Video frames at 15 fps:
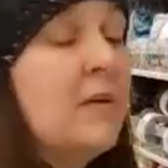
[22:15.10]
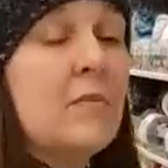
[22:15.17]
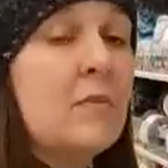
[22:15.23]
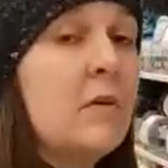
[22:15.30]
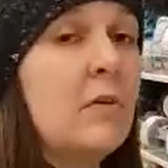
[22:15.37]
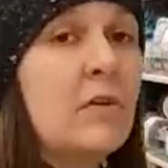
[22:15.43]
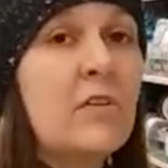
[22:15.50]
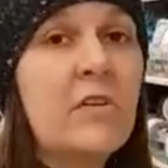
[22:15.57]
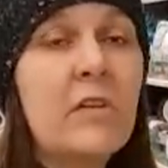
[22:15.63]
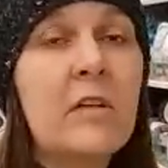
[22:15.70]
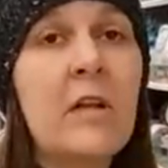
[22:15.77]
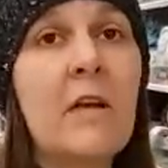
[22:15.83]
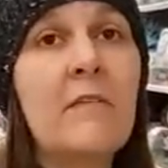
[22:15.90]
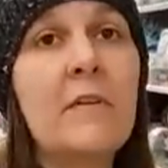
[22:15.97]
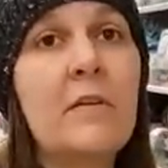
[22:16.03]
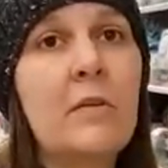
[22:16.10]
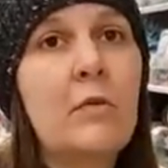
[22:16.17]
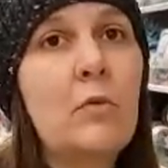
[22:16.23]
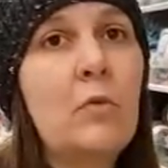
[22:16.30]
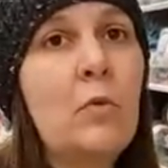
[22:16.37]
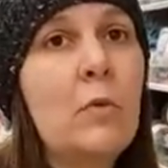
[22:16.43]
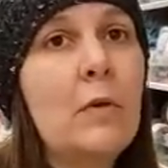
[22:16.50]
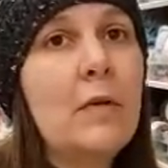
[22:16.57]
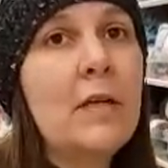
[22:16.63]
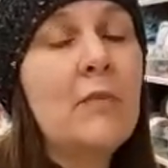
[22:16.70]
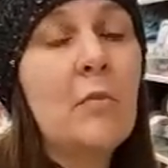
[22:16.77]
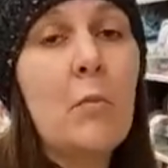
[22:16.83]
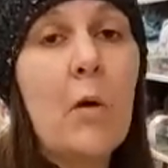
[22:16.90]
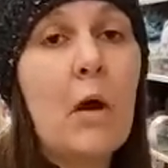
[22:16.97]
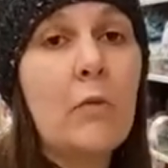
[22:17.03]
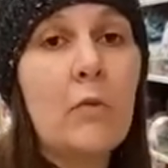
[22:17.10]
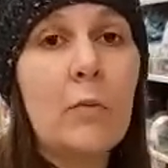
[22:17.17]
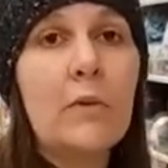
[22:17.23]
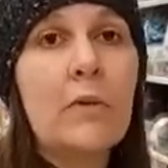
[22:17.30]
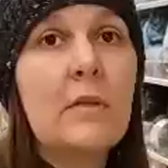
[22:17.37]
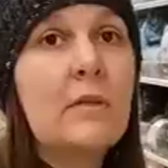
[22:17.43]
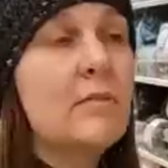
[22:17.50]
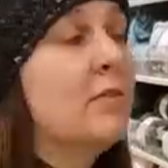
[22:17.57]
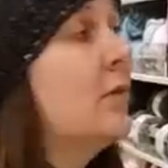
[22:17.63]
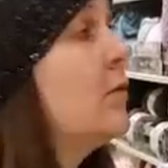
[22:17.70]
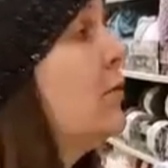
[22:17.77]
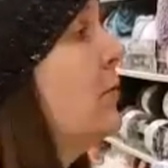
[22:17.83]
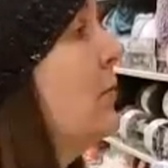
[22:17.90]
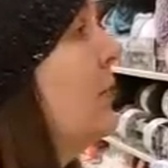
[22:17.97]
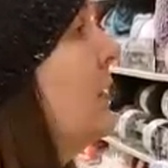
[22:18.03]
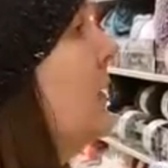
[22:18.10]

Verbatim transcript: never noticed enough to even bother with it. So